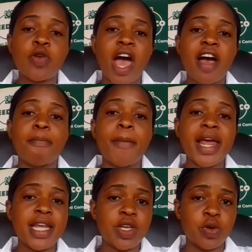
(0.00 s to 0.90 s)
have
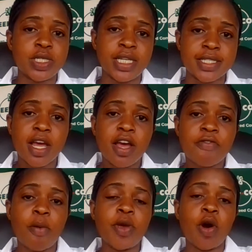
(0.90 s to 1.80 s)
many uses
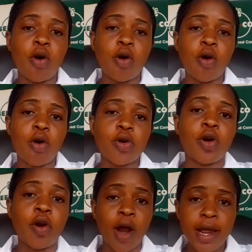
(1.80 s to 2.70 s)
from your
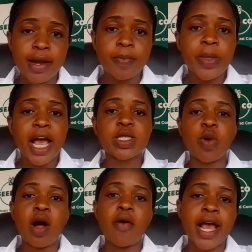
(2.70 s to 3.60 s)
grain as
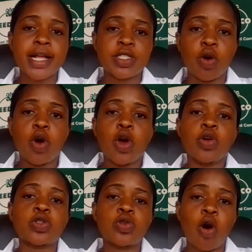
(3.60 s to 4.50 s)
well as your
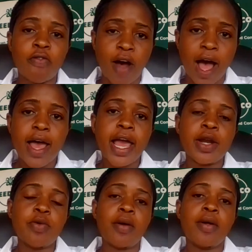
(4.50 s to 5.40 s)
stover,
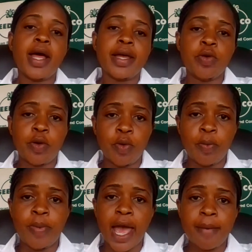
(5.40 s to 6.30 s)
and well, you
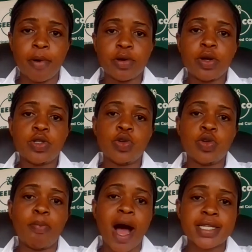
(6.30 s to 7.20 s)
will be able to
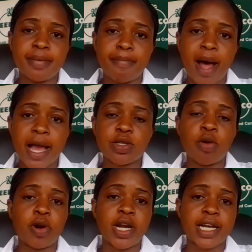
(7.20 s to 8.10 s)
maximize on
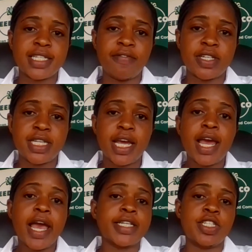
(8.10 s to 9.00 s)
productivity
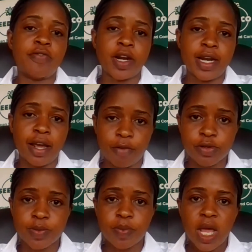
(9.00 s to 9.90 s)
at different levels.